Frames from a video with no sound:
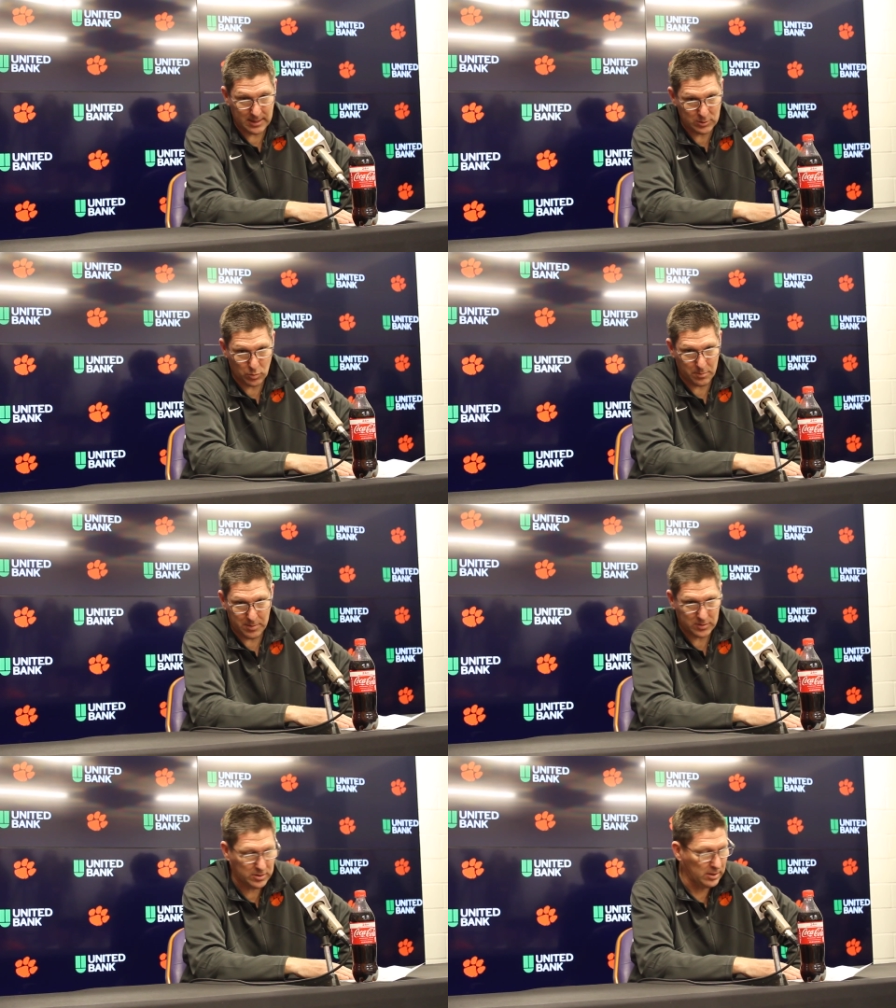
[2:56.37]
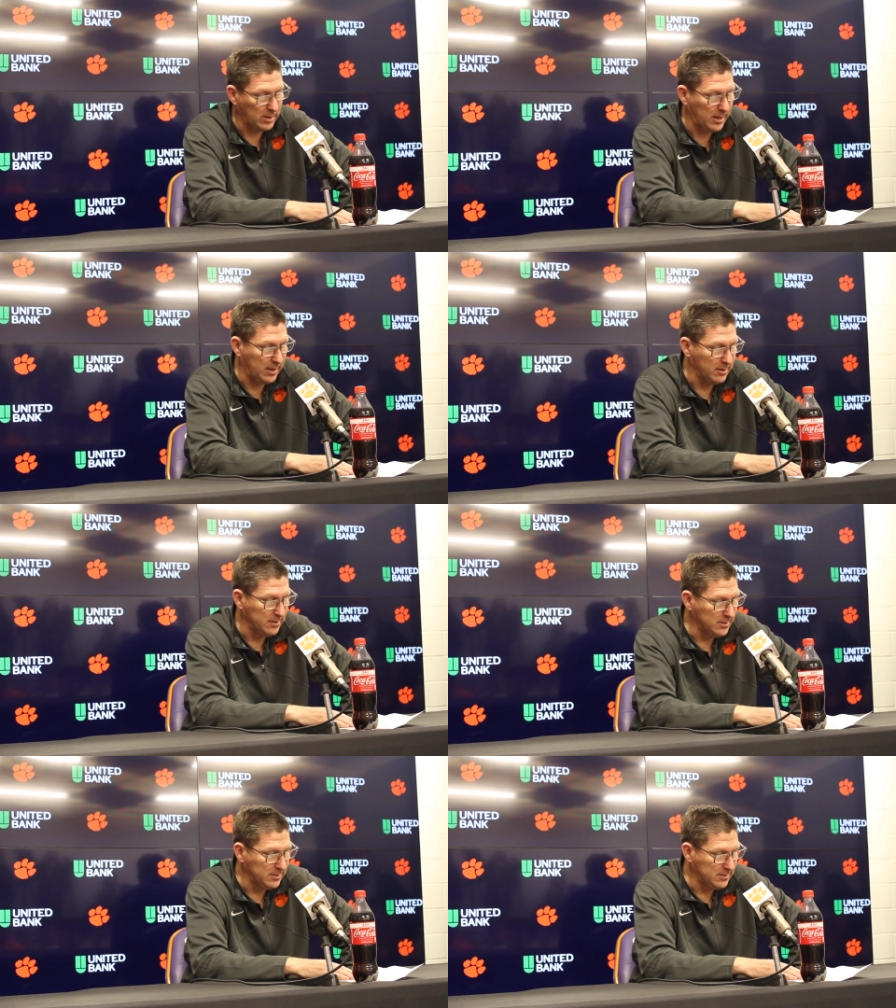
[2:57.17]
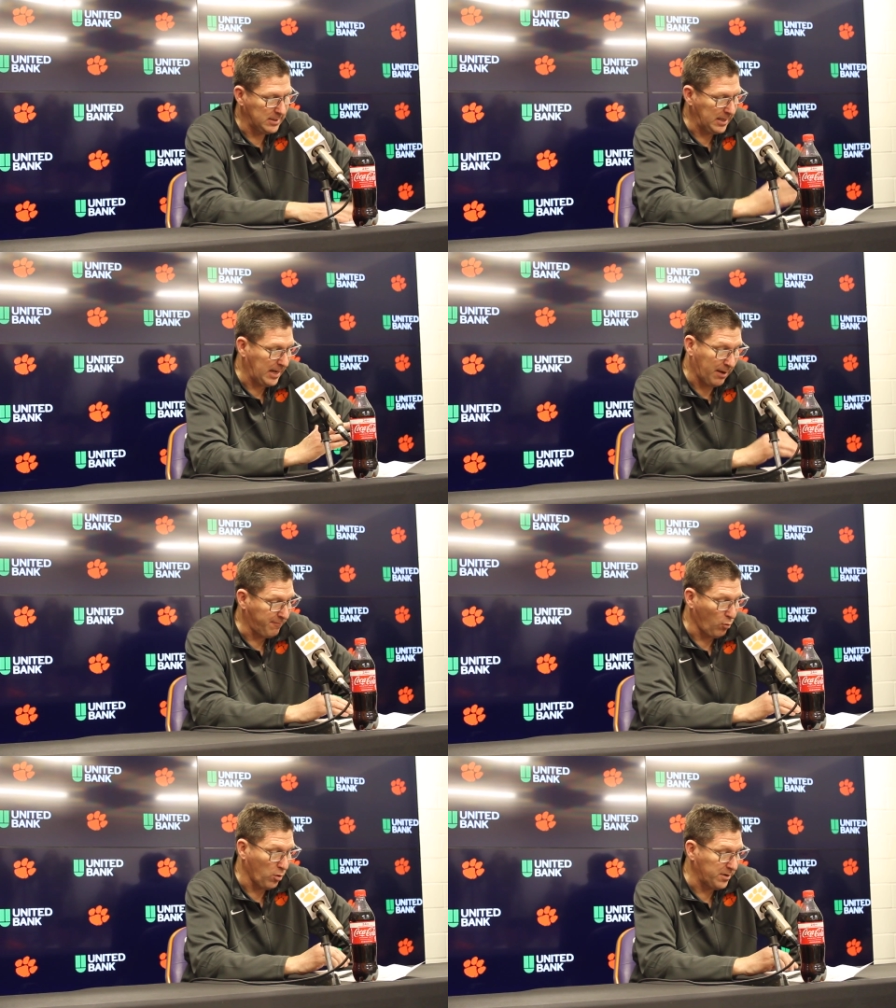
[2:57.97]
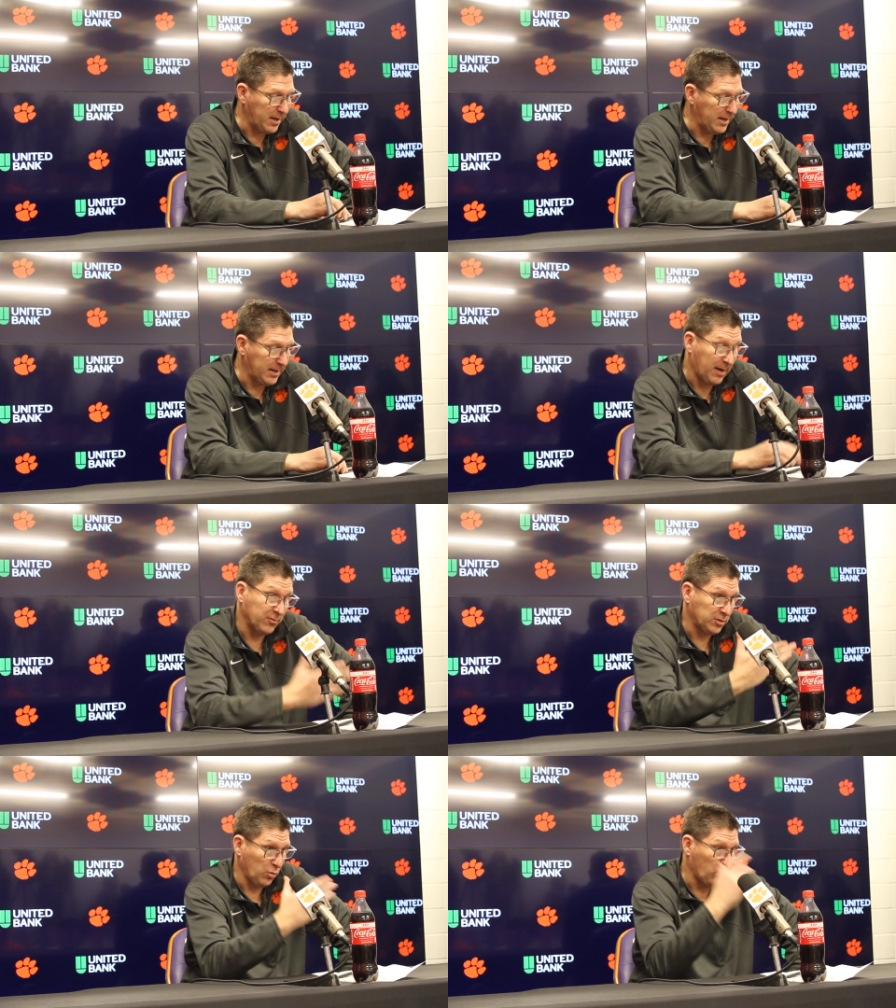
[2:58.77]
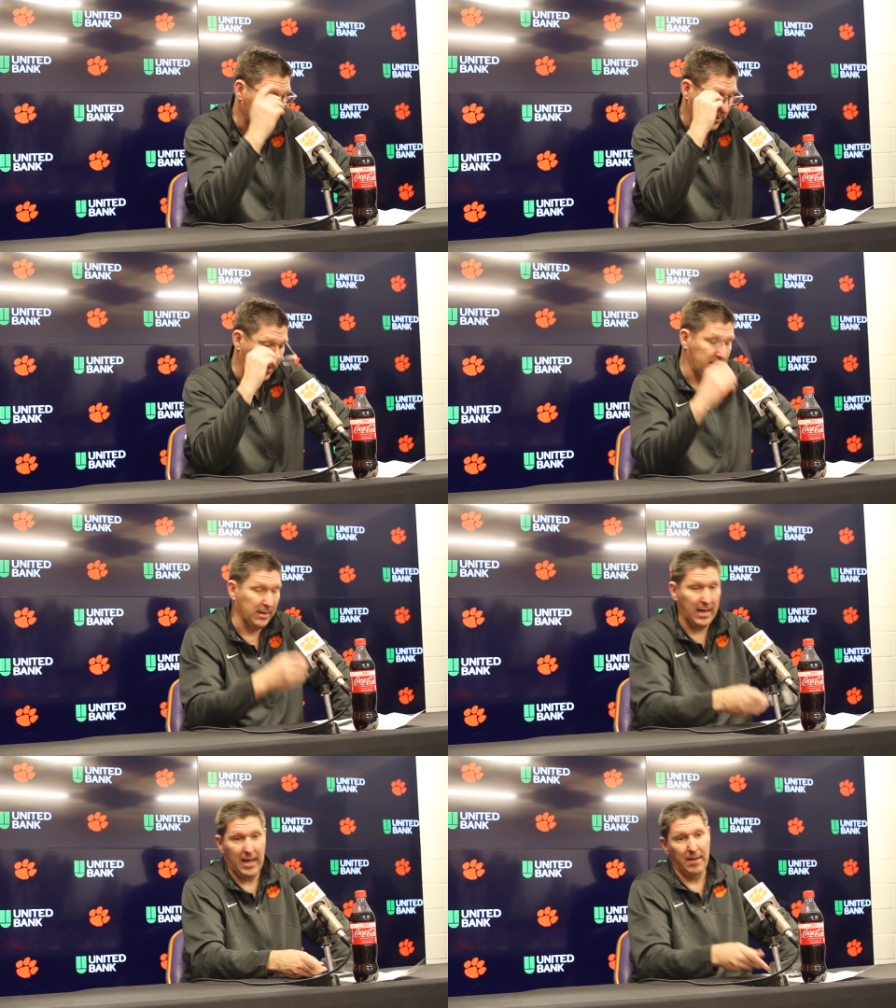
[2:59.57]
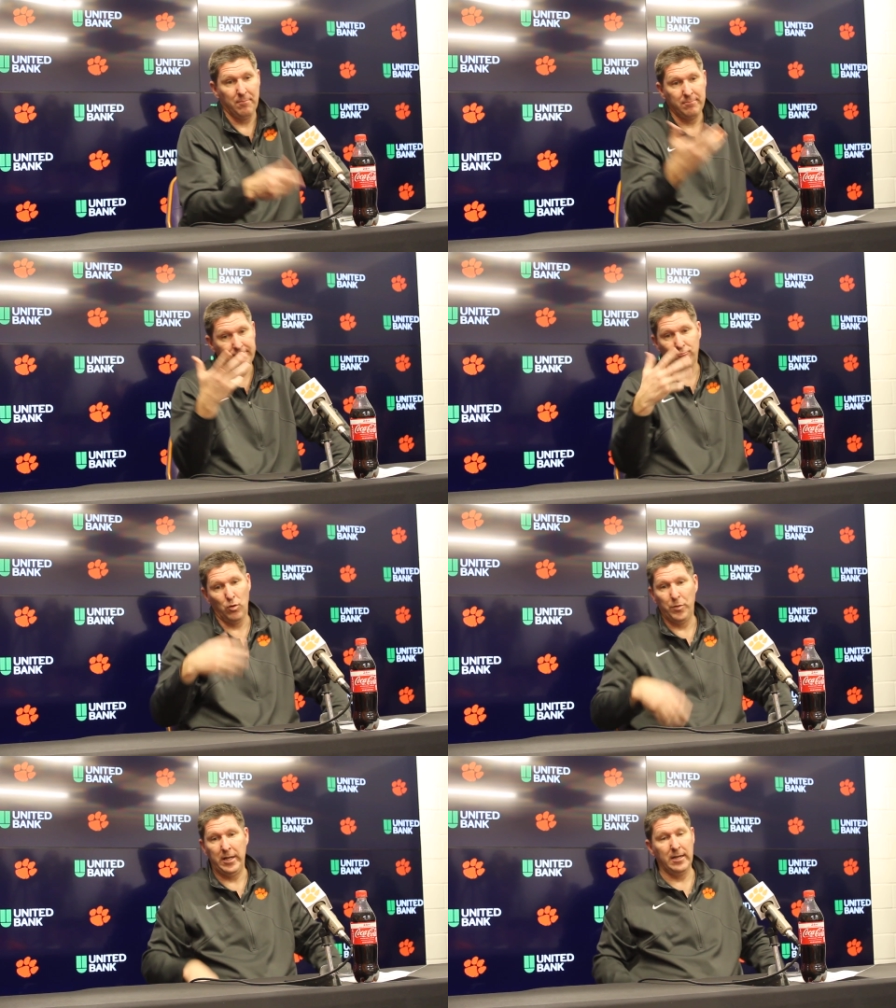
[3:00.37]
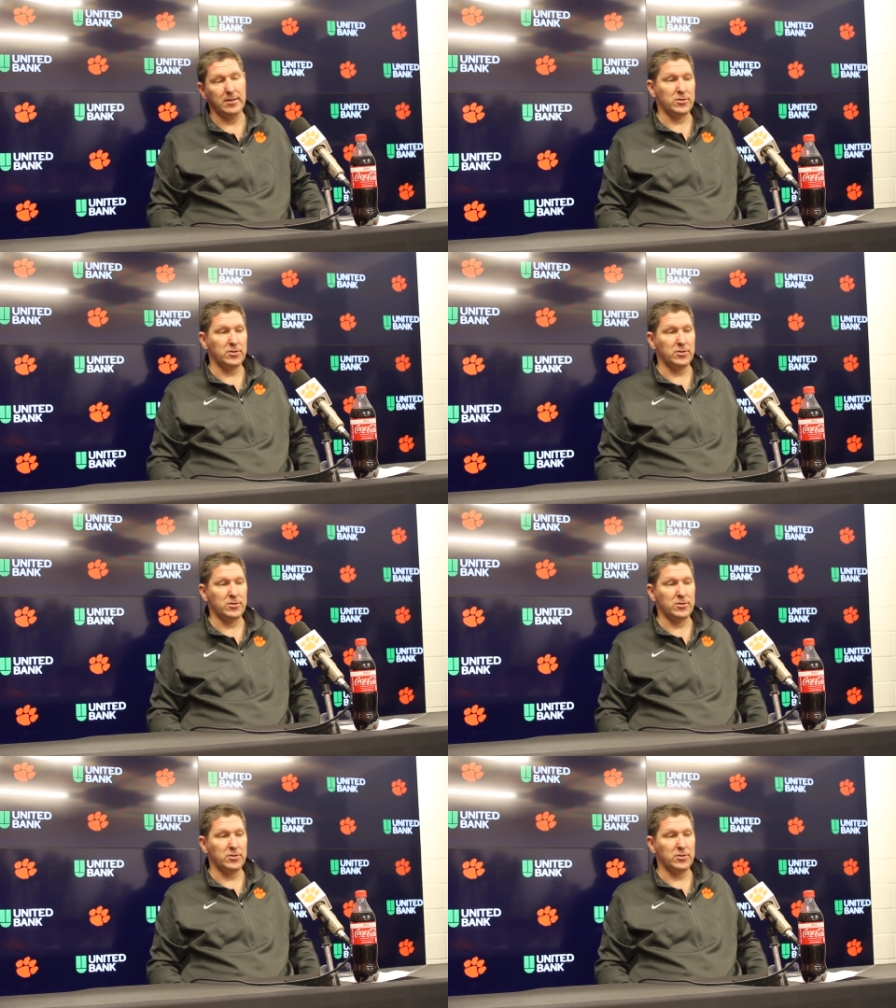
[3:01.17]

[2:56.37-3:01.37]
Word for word: He's one of the best in the league he got four today, and obviously the one at the end of the game when we needed to